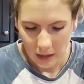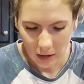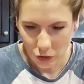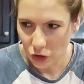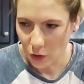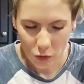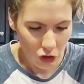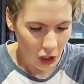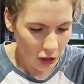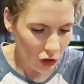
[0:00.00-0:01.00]
Now
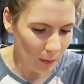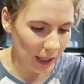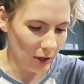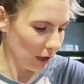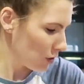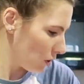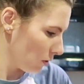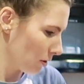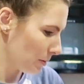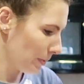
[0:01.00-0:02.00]
don't judge my
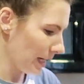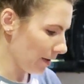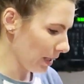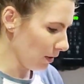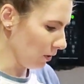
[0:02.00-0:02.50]
artichokes by how they